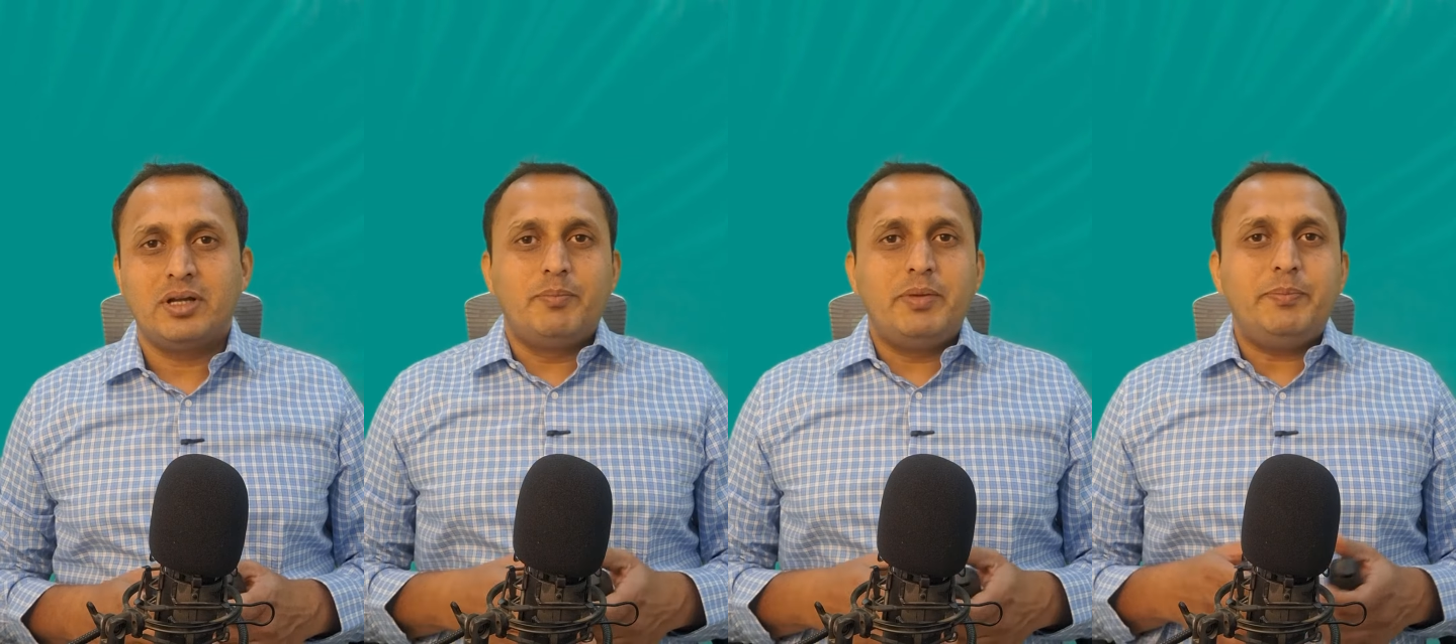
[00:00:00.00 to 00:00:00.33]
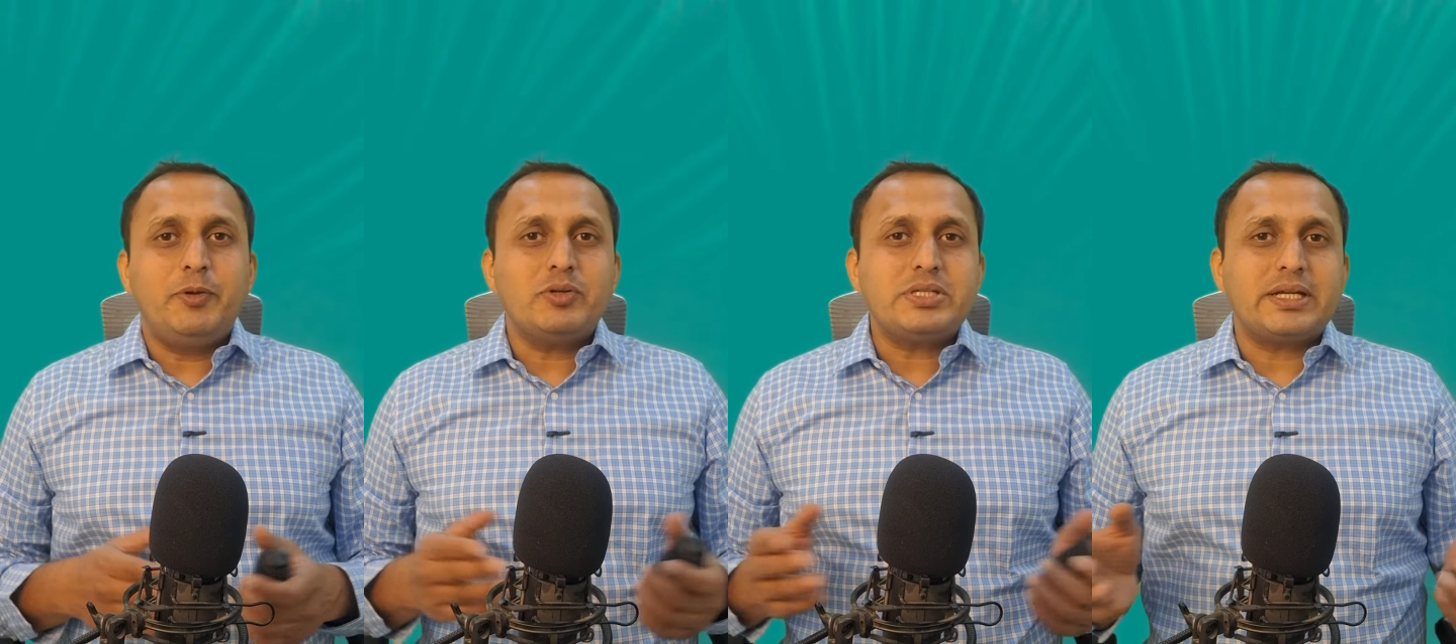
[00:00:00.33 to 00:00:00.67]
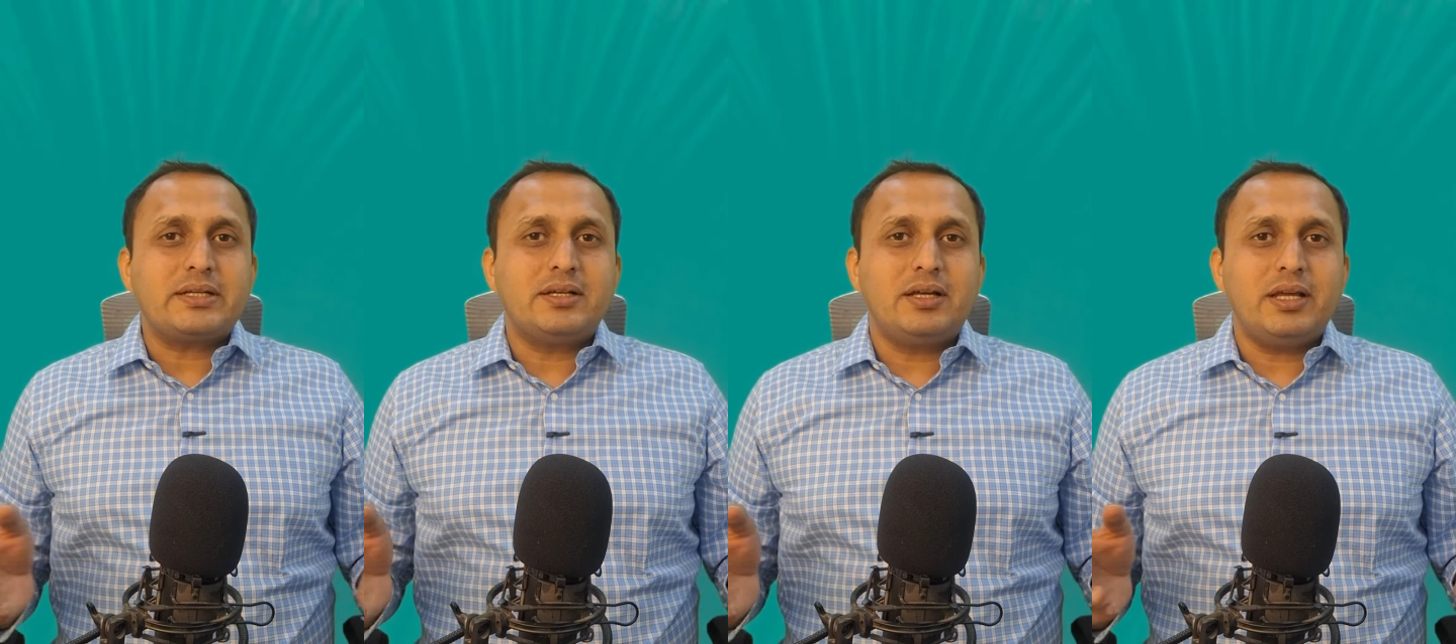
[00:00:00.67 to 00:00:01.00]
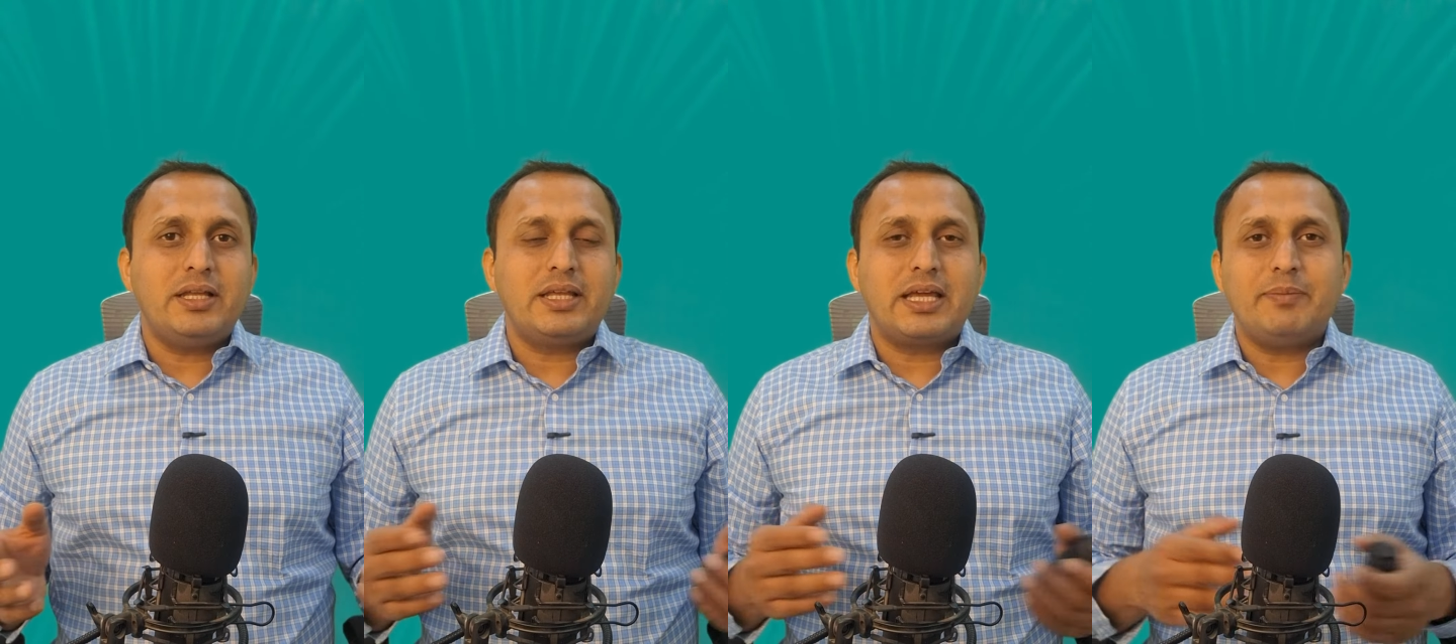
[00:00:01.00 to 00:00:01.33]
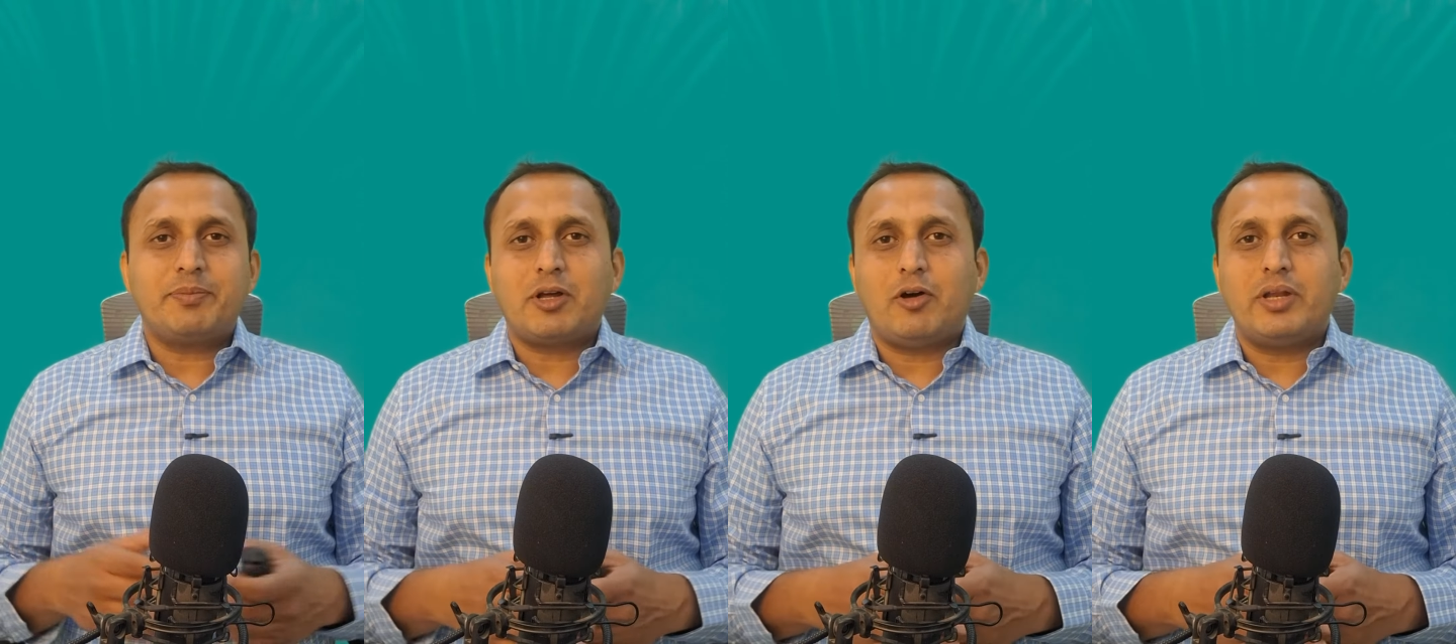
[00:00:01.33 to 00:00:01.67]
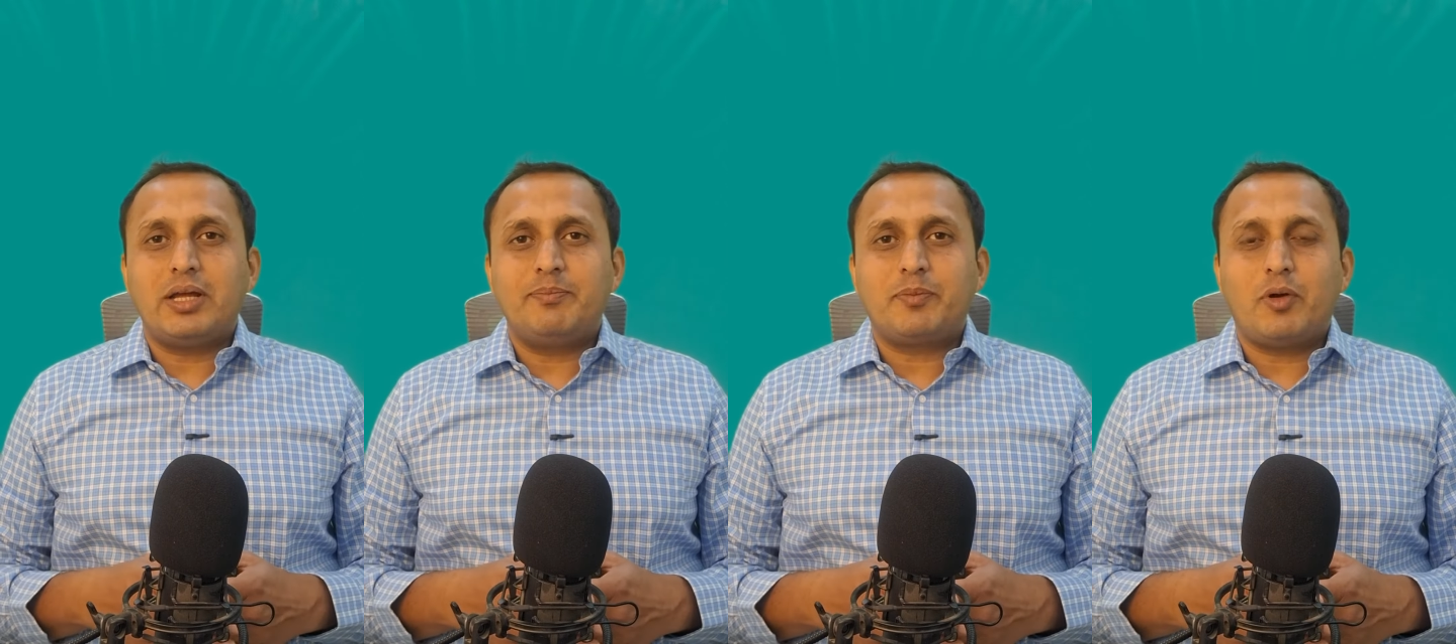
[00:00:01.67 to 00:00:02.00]
The BPO sector in Cape
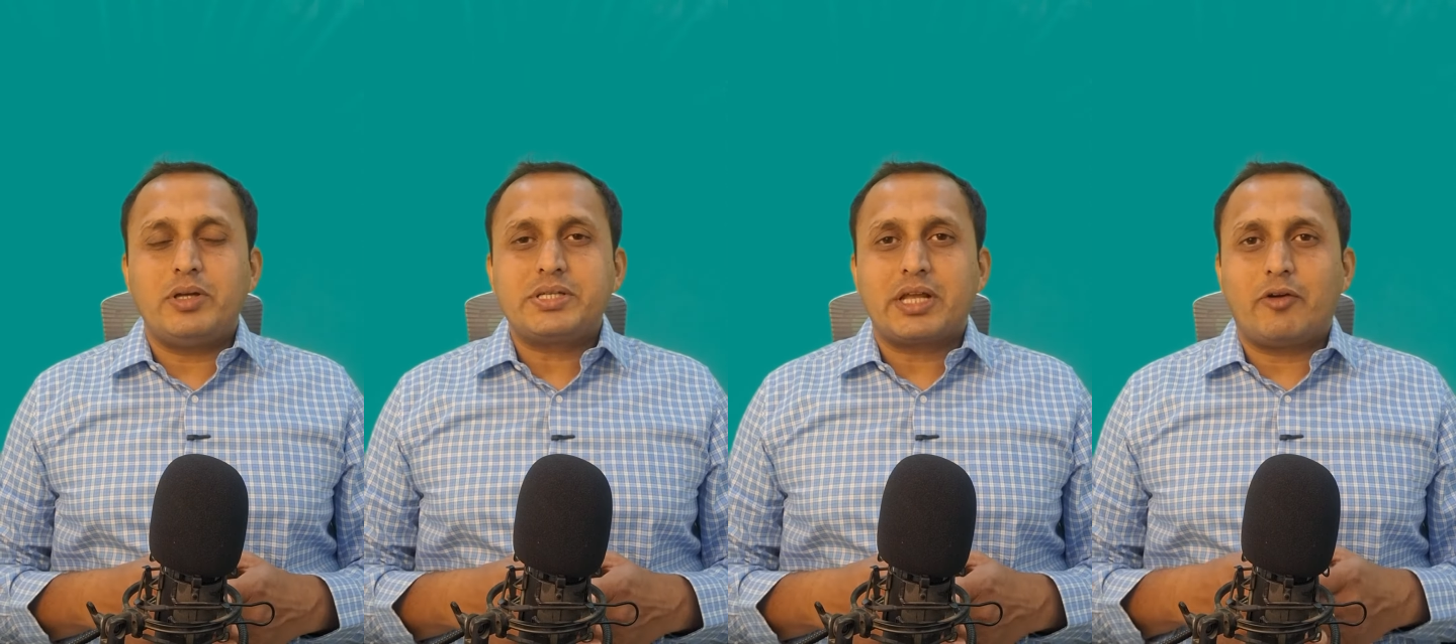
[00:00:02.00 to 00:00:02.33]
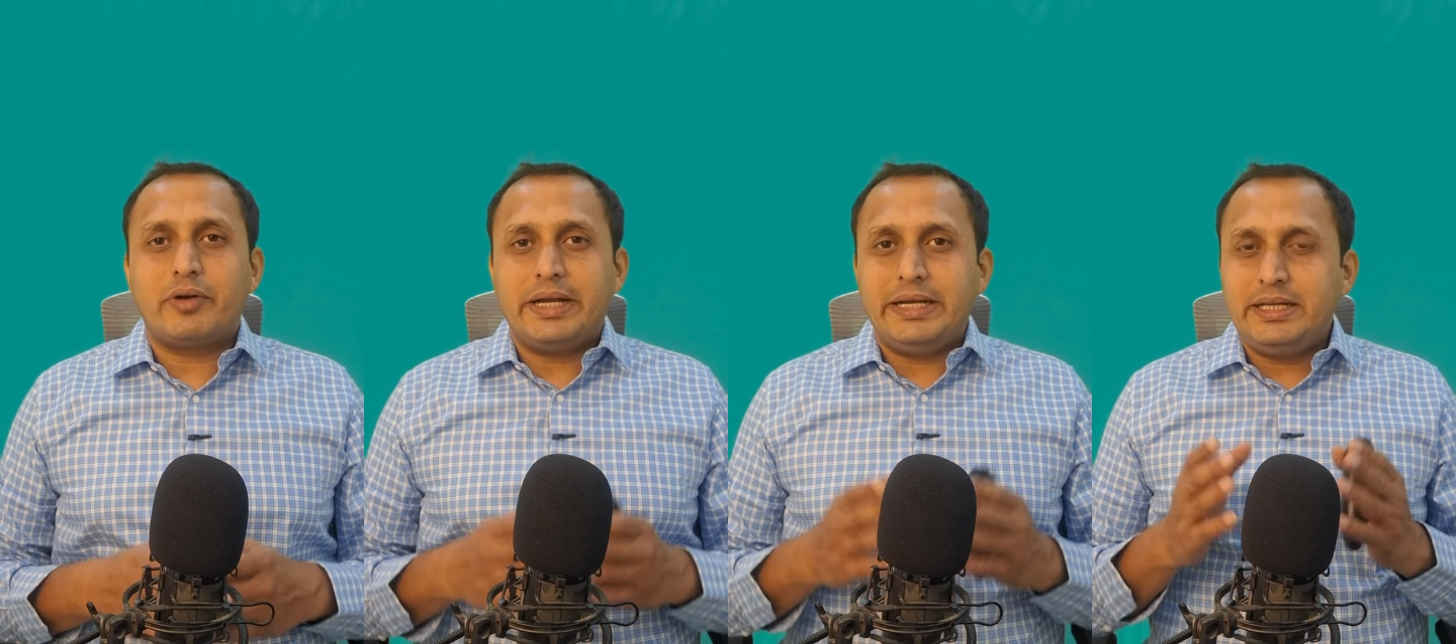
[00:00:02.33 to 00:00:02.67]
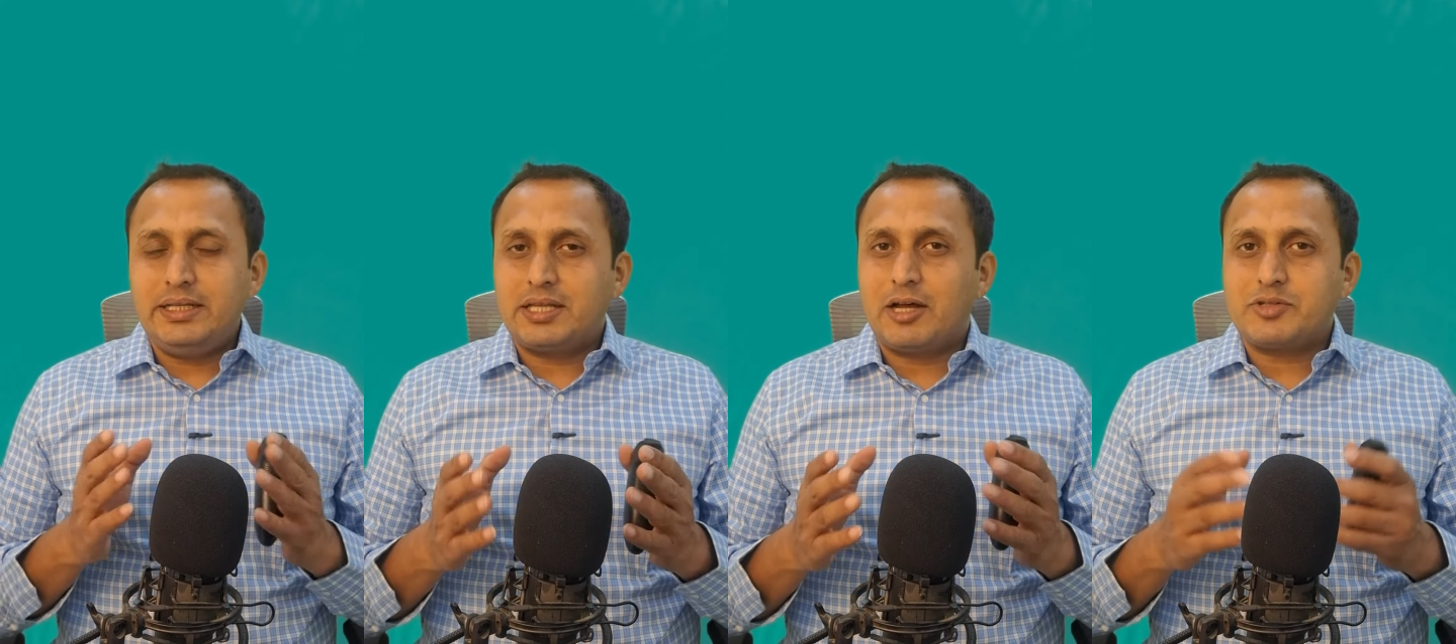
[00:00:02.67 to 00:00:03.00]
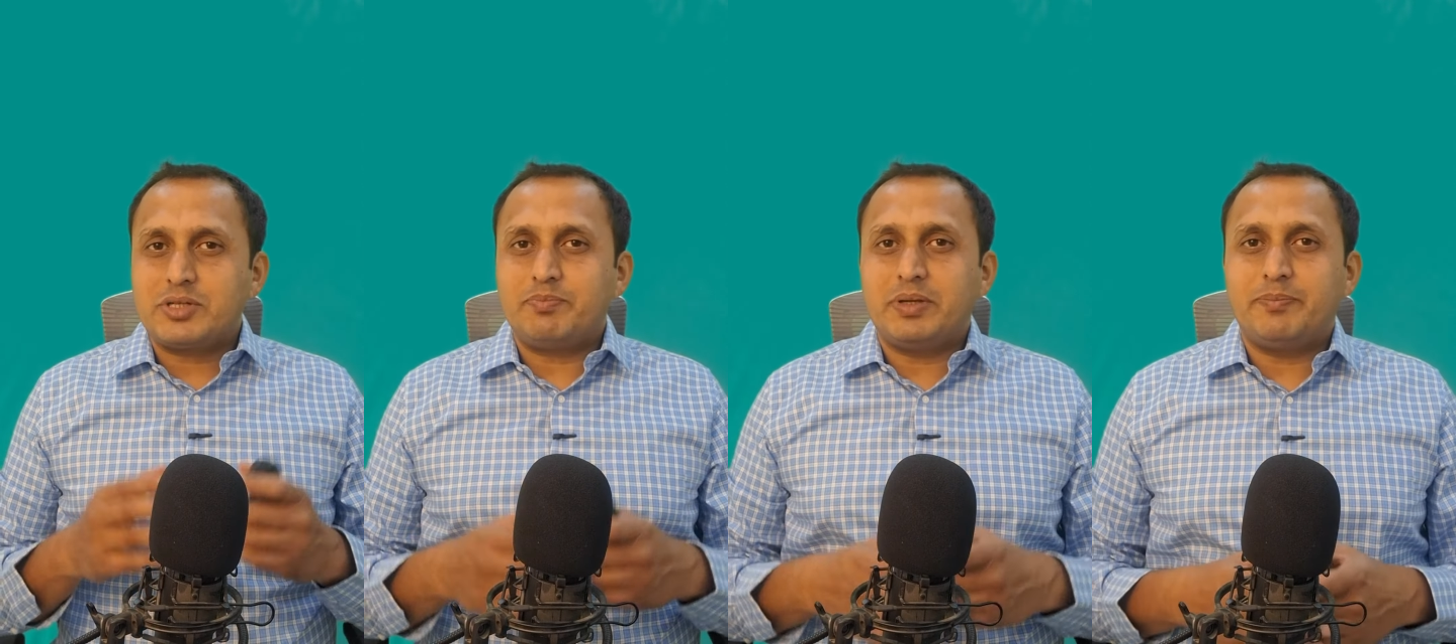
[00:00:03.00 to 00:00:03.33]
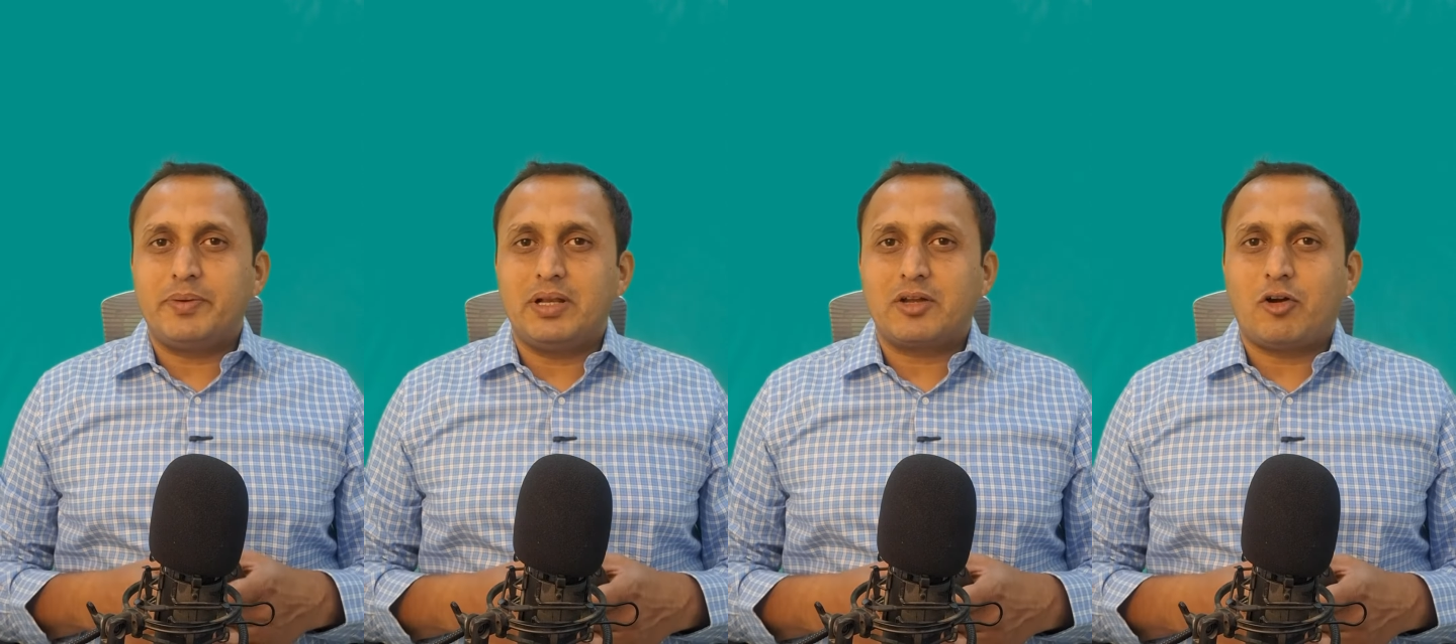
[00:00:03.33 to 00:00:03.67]
Town employs around 80,000 people,